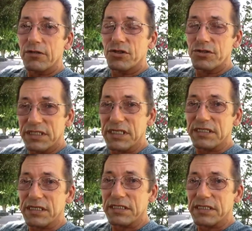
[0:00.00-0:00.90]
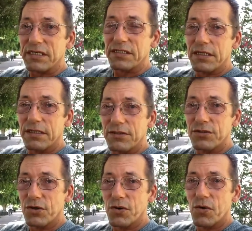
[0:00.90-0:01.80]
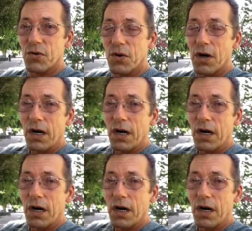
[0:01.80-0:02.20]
to see success. So